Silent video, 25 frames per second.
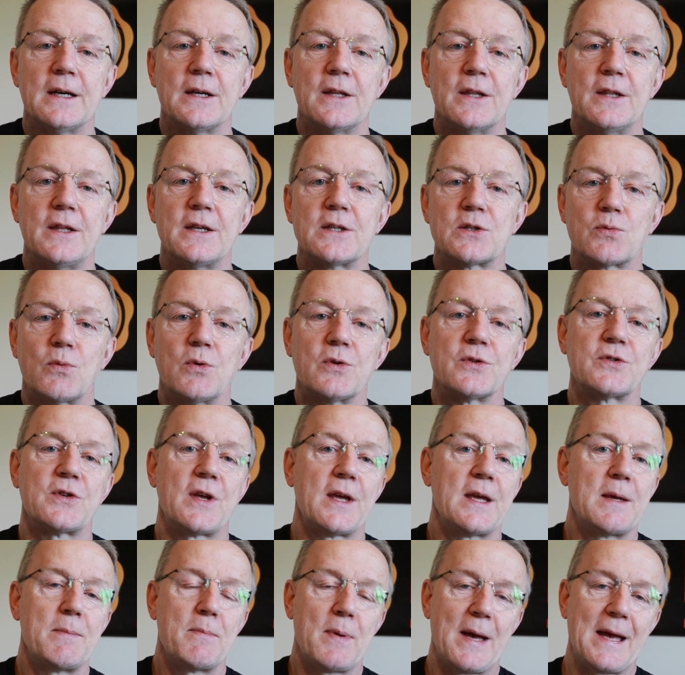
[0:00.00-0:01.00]
this was
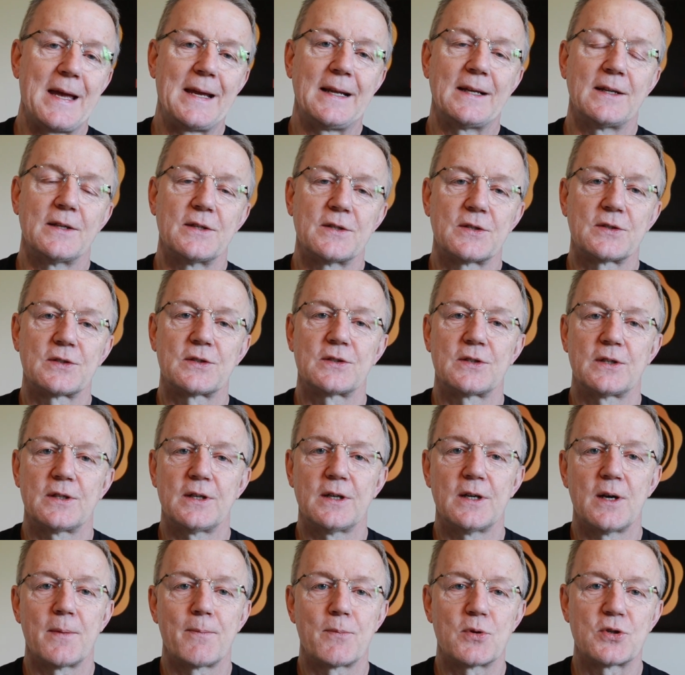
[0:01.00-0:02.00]
a painless
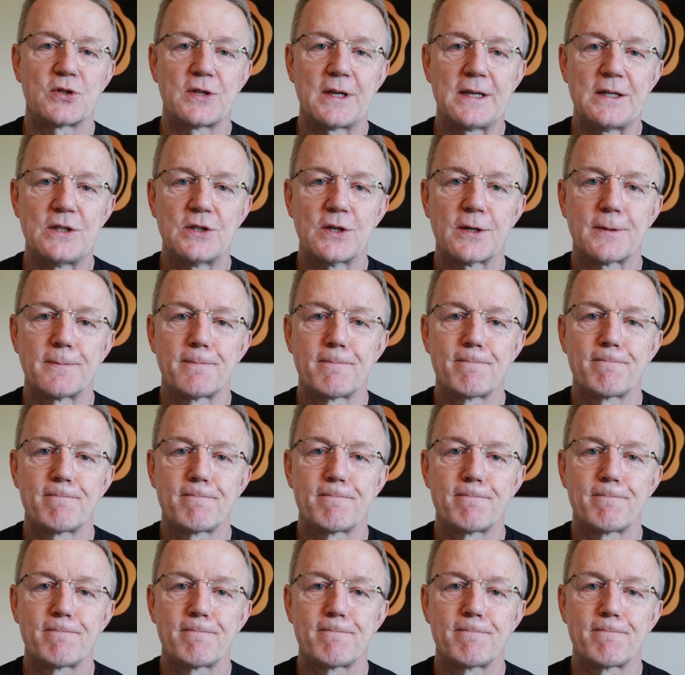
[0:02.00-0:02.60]
procedure.